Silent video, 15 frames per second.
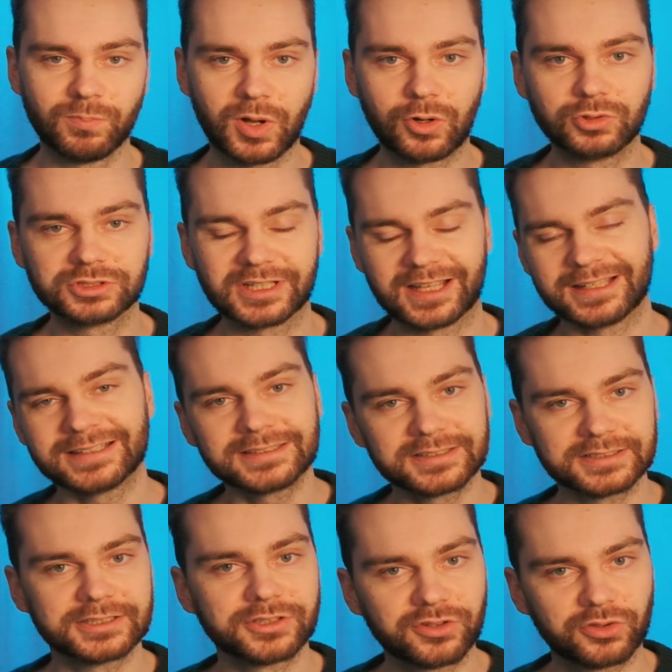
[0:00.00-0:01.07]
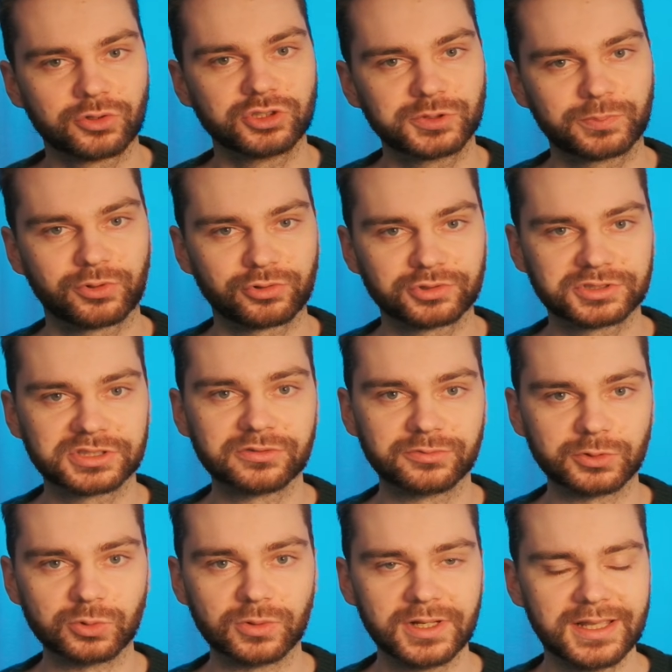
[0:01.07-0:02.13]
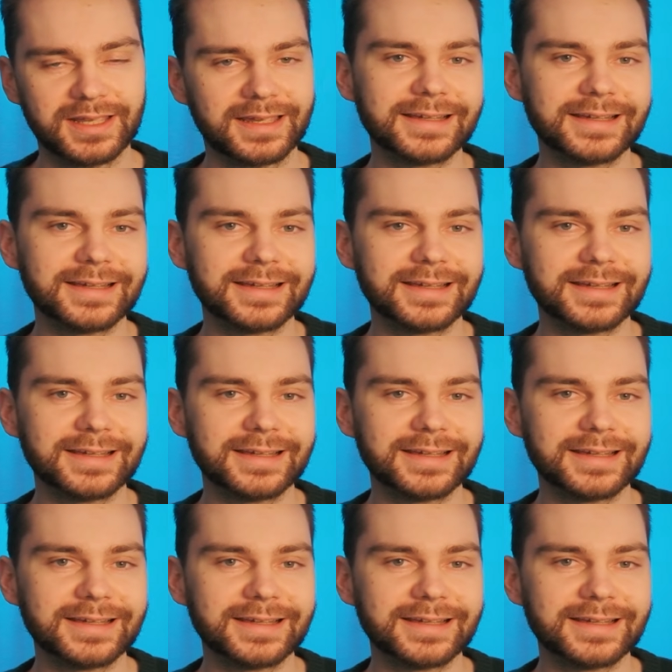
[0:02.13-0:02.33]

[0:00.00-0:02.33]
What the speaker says: mode and in third-person view,